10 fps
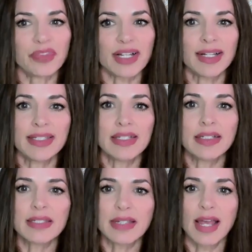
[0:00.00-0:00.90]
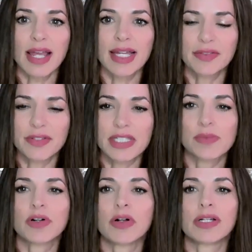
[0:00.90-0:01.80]
he's going to stay
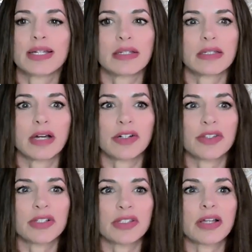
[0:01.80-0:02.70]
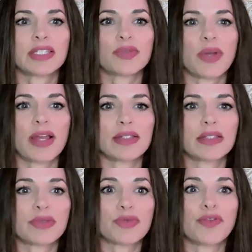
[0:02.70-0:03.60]
invisible, hidden under the sun's rays
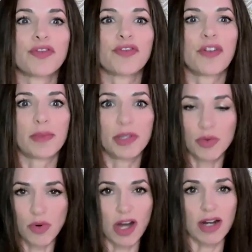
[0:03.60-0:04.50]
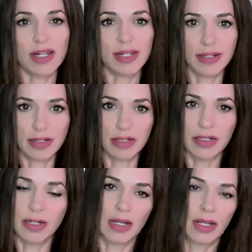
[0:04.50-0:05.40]
through February
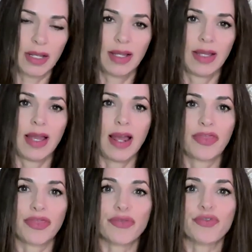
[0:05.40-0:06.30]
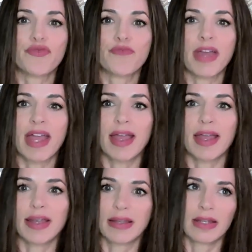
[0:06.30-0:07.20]
here, and through
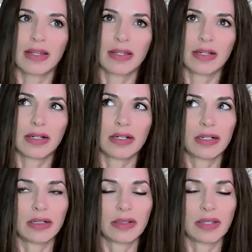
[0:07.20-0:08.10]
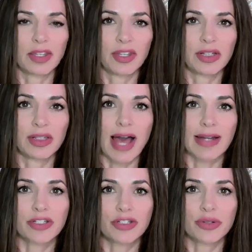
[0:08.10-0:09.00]
May in
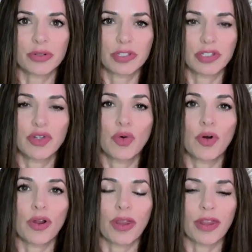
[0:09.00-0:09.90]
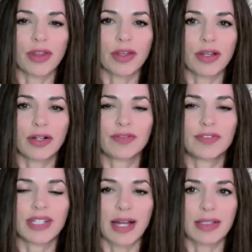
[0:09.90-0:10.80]
latitudes north of
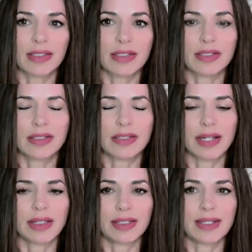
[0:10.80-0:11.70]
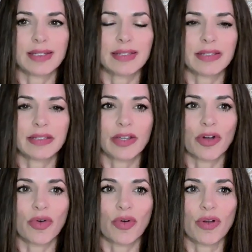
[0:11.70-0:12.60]
Texas, at least.
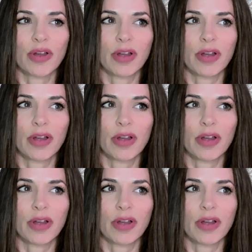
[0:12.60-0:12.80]
So